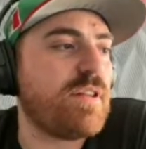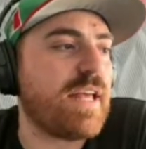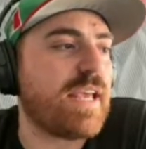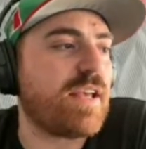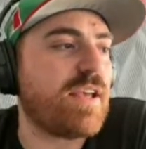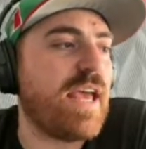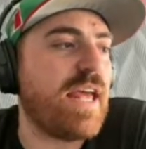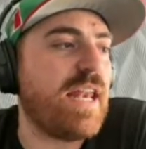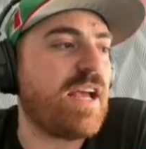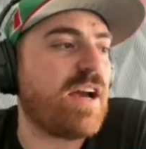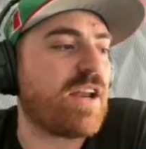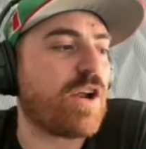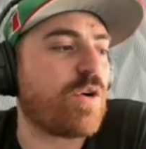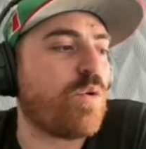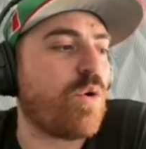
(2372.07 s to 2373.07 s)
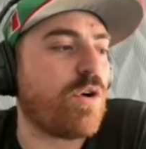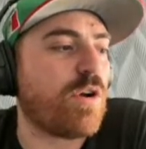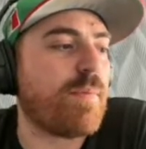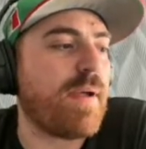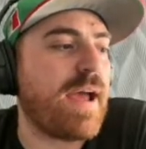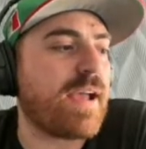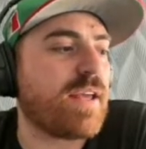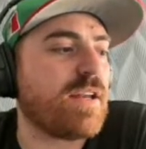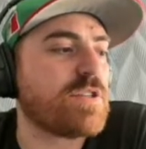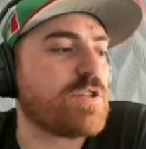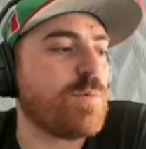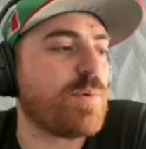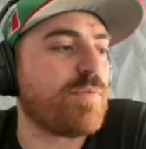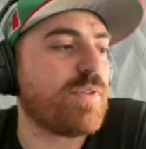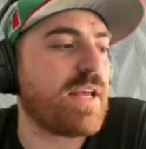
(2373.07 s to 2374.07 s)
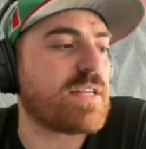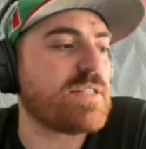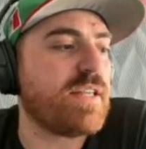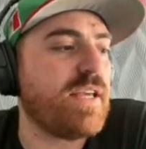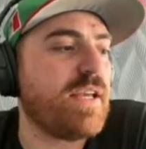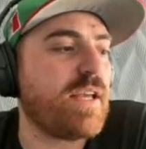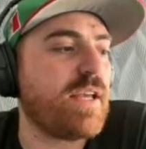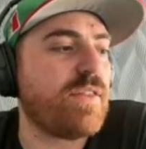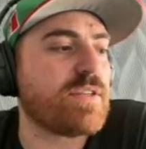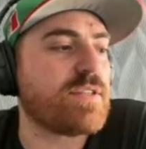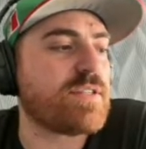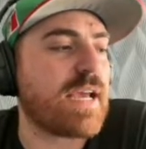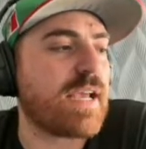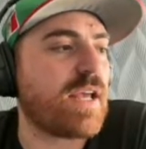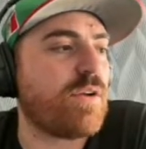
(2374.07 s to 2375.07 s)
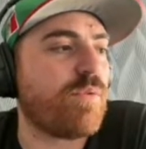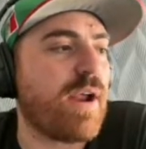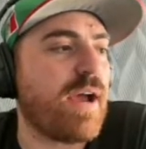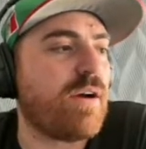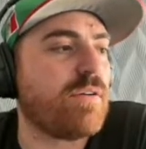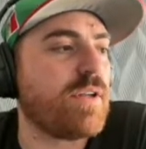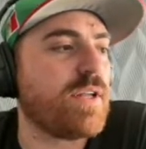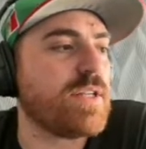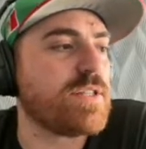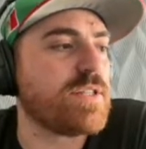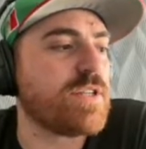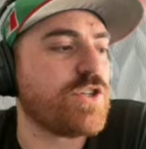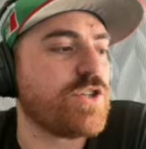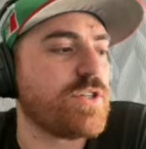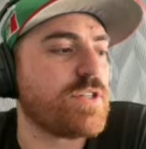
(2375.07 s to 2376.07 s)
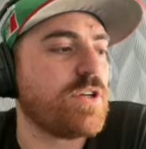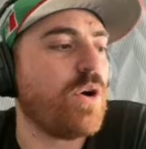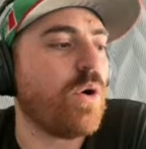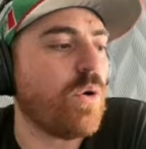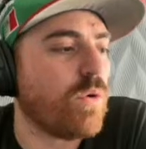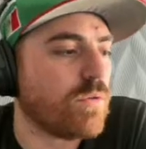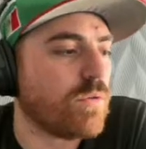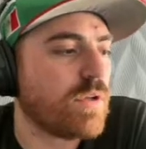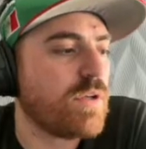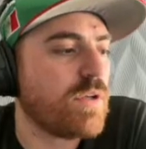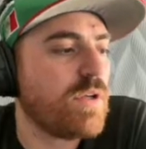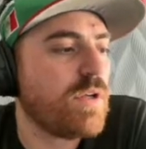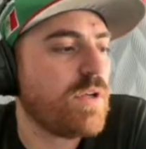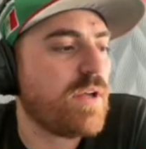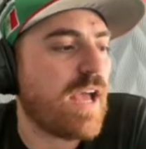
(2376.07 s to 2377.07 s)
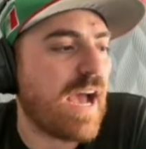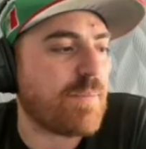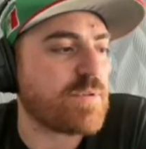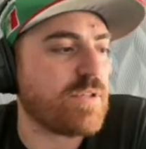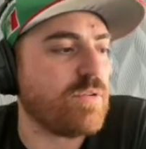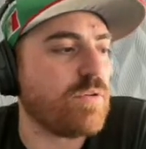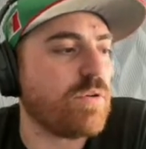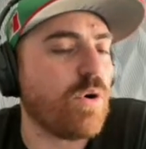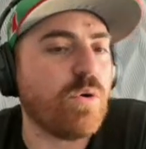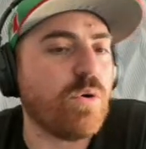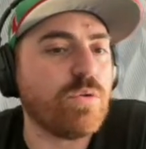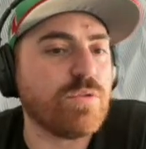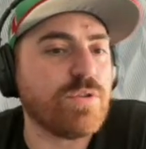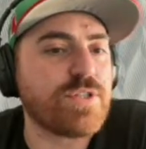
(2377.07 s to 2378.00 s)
like hitting on a quarterback in a super flex league in the 2nd round is just gold, absolute gold.